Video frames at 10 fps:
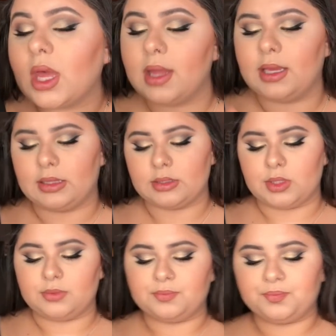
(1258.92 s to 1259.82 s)
I like this
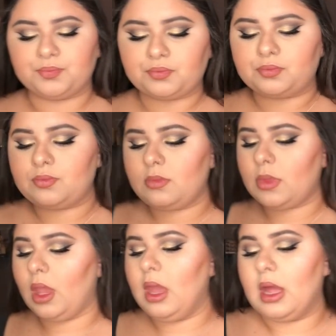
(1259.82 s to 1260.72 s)
one.
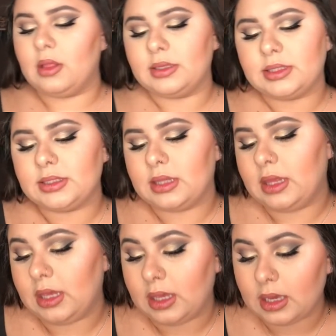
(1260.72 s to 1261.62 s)
This is
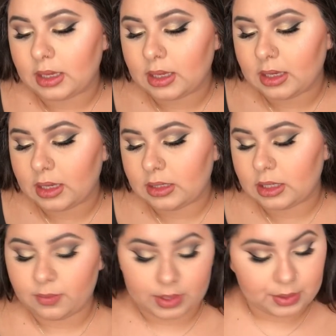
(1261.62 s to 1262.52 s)
the
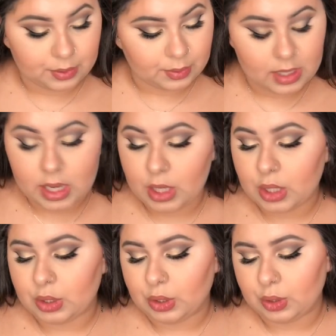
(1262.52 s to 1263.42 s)
KKW
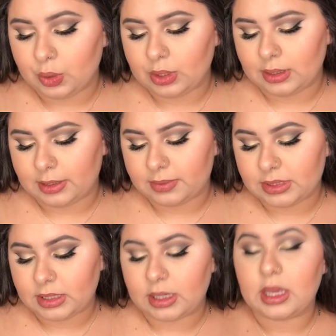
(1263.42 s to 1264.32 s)
Nude
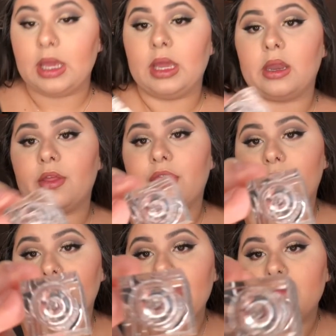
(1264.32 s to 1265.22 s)
Lipstick in 3.